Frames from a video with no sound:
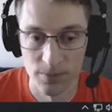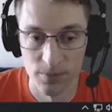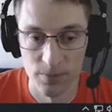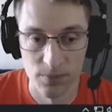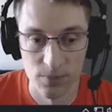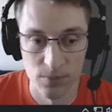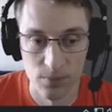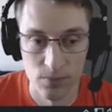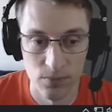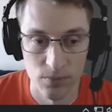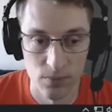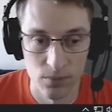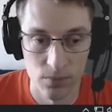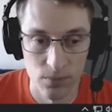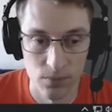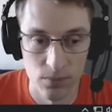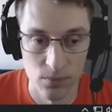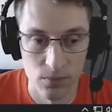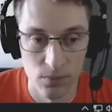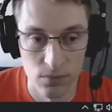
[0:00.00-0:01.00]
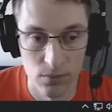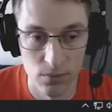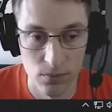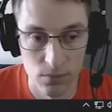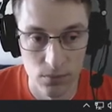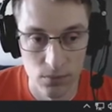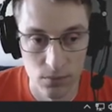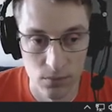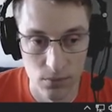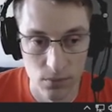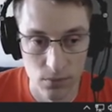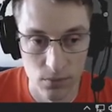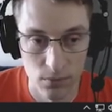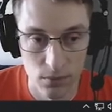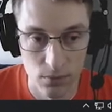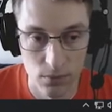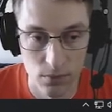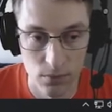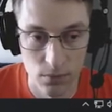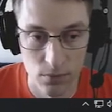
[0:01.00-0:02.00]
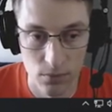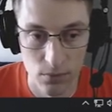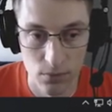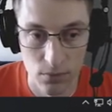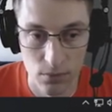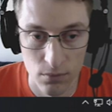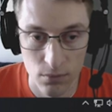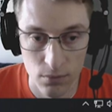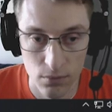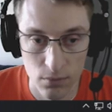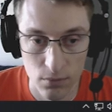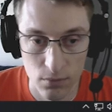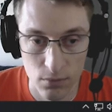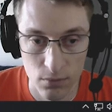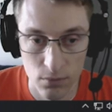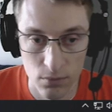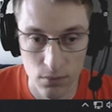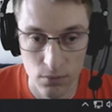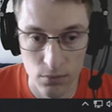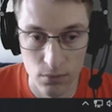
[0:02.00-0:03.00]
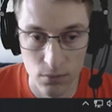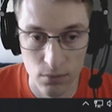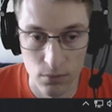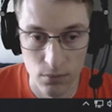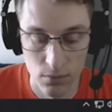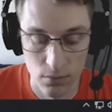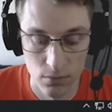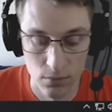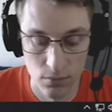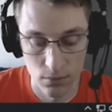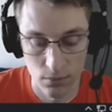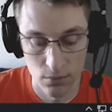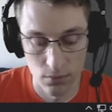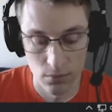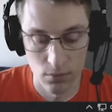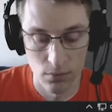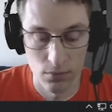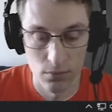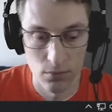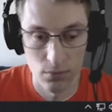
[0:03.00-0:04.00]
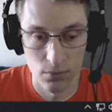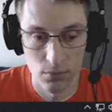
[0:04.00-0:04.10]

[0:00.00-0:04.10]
Nothing is said.